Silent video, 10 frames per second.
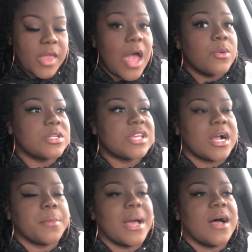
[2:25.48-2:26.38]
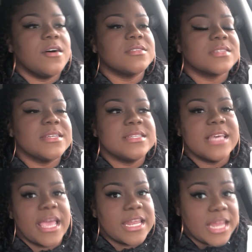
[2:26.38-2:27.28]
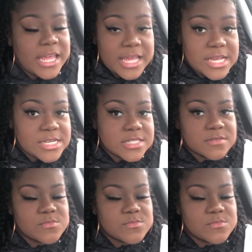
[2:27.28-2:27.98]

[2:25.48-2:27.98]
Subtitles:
going to talk about dating.